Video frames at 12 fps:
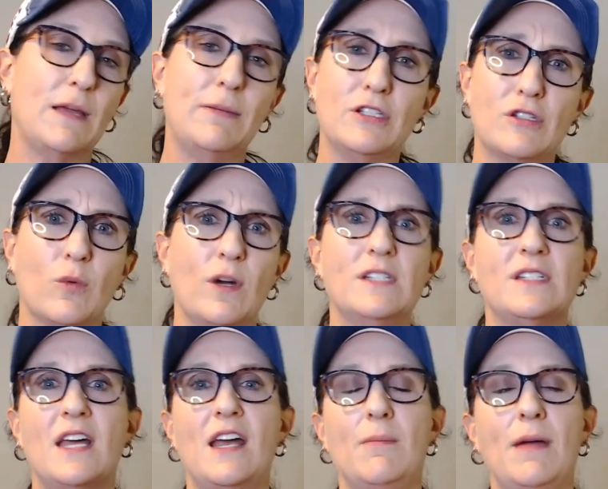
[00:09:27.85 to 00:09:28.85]
Maybe it's a
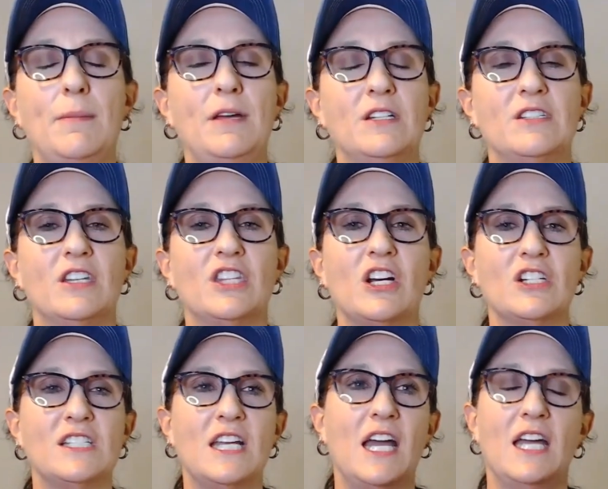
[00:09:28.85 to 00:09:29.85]
Wednesday, maybe it's a
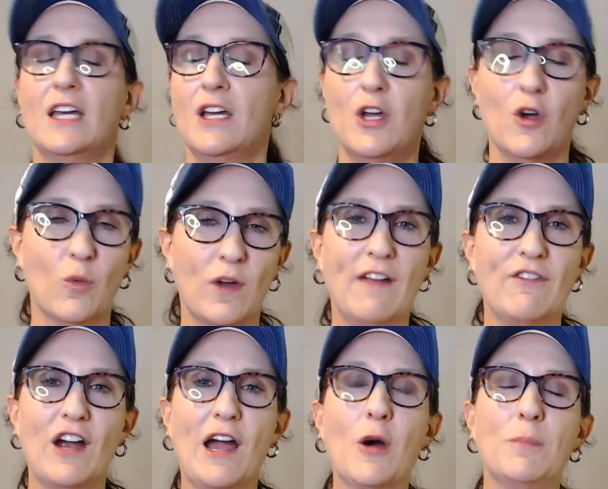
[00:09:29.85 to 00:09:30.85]
Thursday,
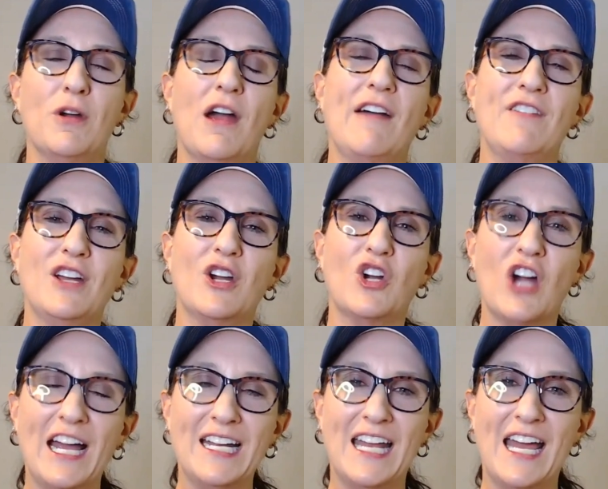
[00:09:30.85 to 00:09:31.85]
whatever. I hope you're having a
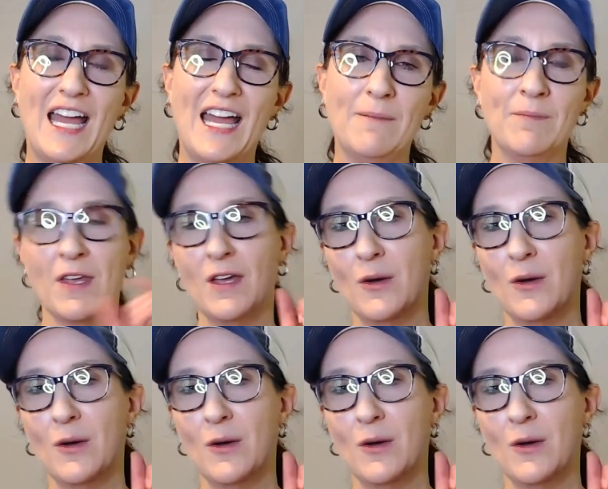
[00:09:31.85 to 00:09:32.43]
great day.